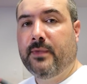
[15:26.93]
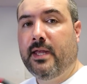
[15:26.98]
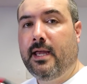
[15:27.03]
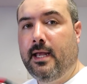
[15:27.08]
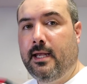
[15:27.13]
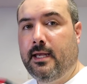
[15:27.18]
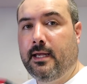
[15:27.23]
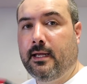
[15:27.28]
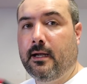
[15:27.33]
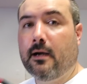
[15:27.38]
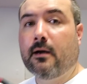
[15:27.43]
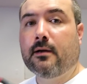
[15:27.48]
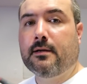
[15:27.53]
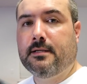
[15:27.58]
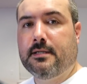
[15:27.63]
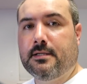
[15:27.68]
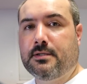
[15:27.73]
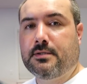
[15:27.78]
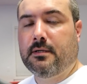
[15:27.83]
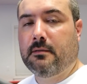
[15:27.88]
heating and air
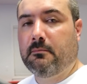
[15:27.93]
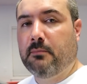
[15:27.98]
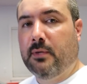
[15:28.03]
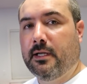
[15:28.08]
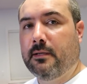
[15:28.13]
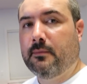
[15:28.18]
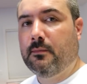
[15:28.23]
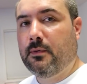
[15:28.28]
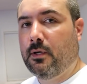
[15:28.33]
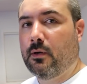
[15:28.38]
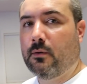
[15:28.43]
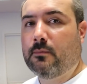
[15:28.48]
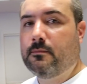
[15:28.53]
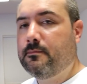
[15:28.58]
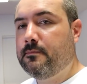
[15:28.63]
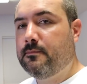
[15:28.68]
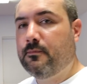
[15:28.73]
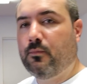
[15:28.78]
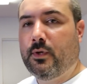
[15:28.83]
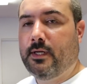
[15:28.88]
conditioning, but you know,
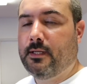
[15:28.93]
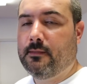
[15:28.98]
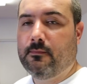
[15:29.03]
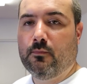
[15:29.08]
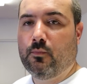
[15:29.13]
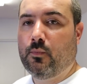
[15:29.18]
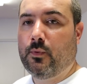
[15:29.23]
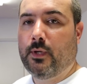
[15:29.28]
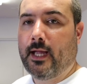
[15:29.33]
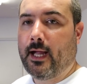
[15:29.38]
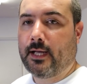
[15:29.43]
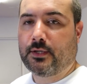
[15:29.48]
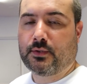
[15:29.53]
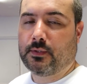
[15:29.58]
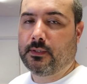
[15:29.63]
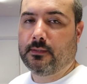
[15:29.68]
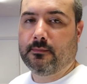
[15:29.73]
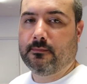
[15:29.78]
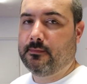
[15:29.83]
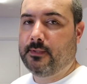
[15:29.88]
we
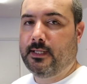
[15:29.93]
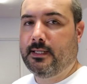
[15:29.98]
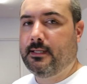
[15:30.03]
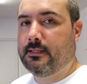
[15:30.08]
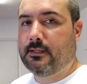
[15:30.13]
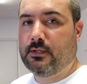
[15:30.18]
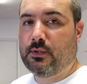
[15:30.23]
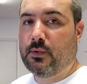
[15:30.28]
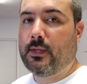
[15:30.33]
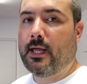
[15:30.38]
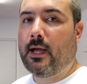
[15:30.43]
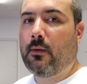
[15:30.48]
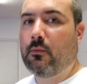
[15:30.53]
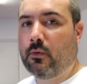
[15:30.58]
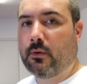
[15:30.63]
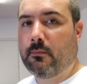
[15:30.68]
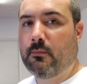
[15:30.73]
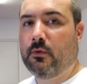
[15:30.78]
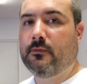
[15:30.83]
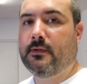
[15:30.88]
actually didn't do that
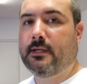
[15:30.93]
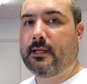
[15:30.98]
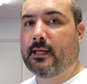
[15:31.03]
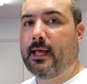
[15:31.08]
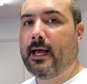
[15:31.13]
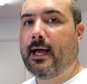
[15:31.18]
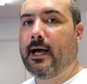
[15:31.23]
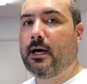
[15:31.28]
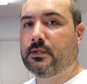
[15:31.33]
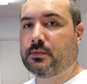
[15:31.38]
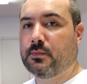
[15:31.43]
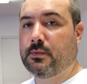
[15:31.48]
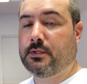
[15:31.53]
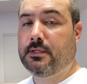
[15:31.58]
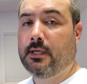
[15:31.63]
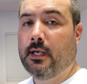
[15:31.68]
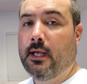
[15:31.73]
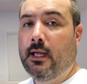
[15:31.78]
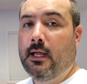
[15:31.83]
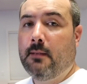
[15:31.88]
when we moved into the house,
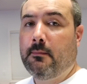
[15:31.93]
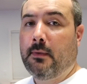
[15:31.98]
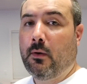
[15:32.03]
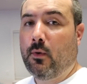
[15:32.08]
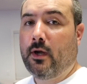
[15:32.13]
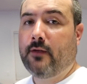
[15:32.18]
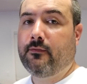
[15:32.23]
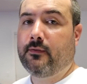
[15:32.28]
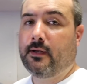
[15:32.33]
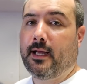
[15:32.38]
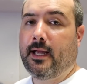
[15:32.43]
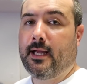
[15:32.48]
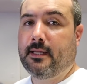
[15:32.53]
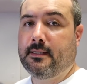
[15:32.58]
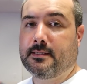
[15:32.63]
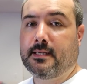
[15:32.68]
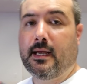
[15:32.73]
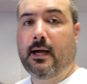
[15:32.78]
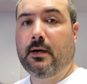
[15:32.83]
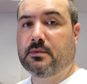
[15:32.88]
which my wife and I had
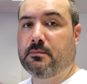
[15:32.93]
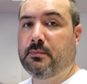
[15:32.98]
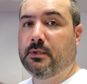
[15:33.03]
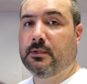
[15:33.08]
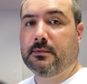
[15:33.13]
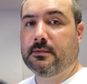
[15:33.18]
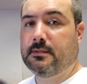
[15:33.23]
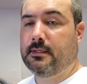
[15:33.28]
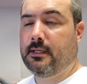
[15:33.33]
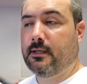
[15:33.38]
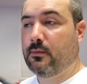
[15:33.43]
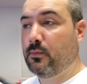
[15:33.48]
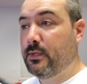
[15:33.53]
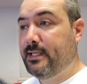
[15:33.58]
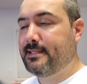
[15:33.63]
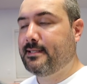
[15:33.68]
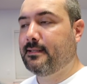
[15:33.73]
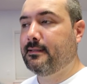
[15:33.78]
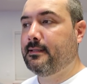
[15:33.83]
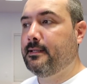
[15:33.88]
this house built
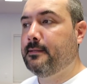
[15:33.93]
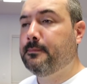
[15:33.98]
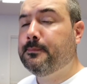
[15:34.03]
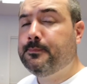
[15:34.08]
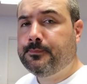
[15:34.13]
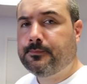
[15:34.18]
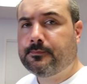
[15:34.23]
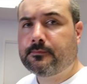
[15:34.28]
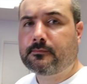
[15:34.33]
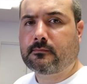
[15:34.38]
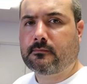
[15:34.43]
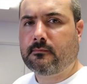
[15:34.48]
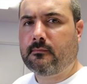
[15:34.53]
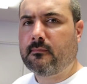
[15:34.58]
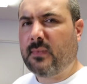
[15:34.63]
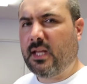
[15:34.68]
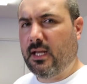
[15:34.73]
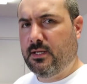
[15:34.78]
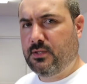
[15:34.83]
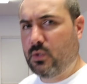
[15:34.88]
recently.
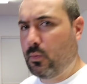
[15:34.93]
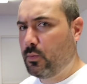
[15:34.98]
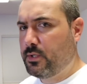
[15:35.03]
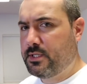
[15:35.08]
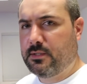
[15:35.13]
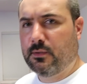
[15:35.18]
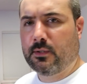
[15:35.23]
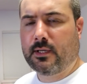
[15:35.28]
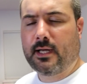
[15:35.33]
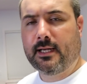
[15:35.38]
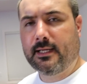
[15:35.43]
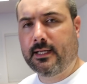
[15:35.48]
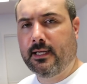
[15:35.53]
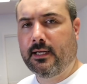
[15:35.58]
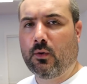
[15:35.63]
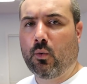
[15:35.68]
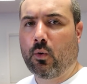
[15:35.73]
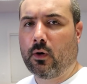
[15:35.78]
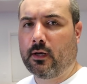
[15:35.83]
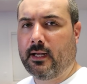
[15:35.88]
And so we're still kind of
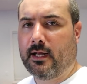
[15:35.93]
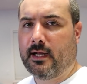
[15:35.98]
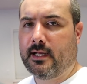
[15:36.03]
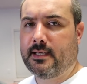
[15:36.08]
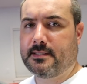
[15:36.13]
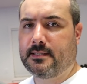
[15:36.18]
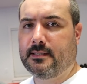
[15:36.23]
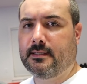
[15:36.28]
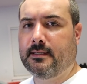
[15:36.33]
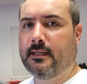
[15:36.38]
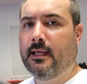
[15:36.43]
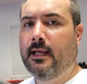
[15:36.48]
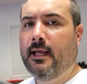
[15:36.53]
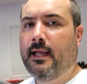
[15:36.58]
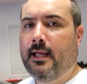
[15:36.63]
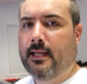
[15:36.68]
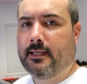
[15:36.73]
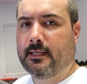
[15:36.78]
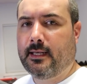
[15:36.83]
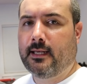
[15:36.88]
getting organized and
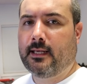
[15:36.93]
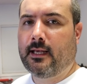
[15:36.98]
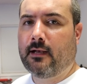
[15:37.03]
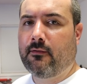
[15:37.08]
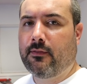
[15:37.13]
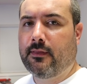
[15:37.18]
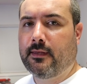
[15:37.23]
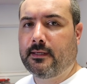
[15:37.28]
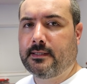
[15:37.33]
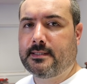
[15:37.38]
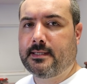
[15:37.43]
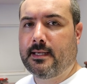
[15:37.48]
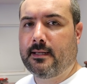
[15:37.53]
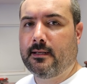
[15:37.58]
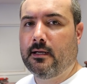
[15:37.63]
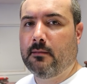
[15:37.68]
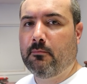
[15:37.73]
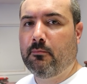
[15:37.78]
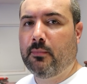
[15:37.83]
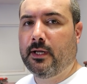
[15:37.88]
getting everything set
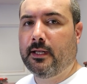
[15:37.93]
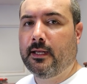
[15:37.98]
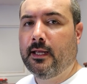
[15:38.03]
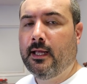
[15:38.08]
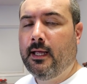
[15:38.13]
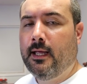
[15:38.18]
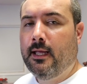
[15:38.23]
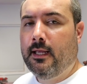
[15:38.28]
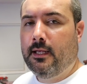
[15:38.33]
up. But